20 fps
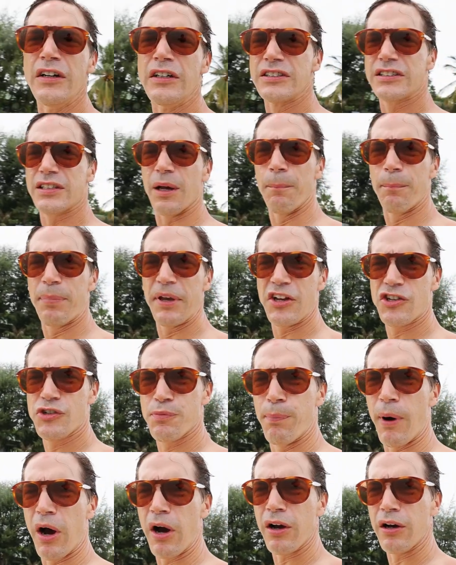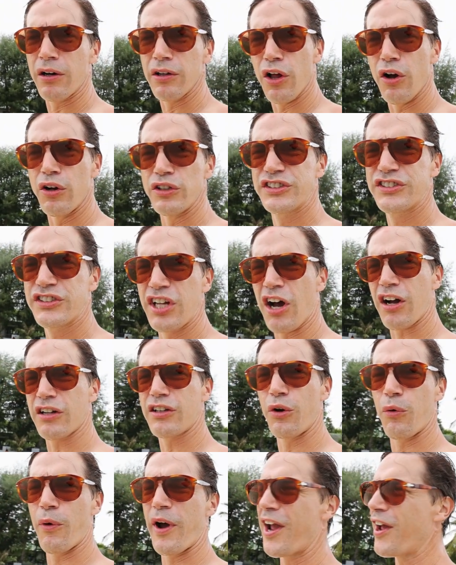some beach bungalows
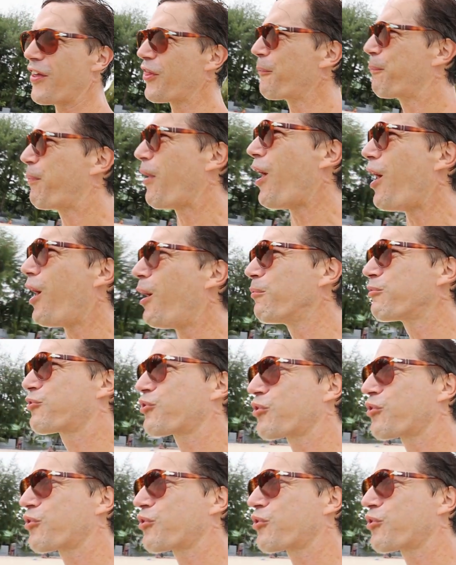tucked away in the palm